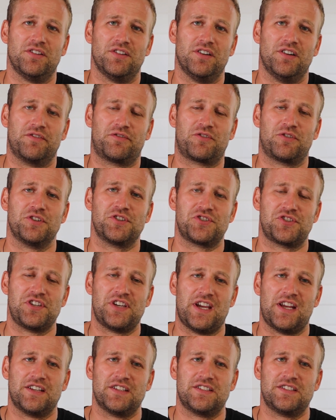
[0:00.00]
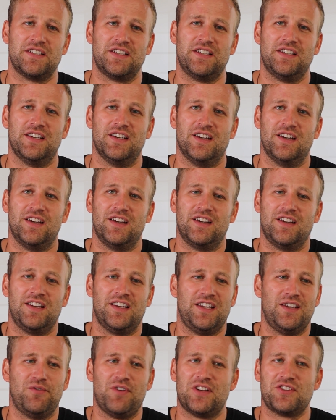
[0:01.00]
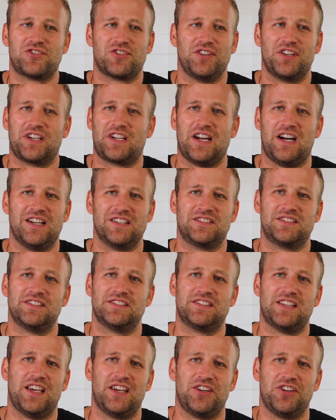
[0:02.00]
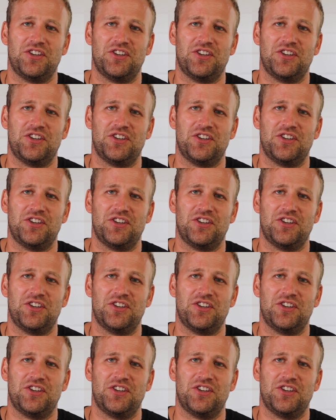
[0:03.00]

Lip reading: of Christianity, eventually God says, hey,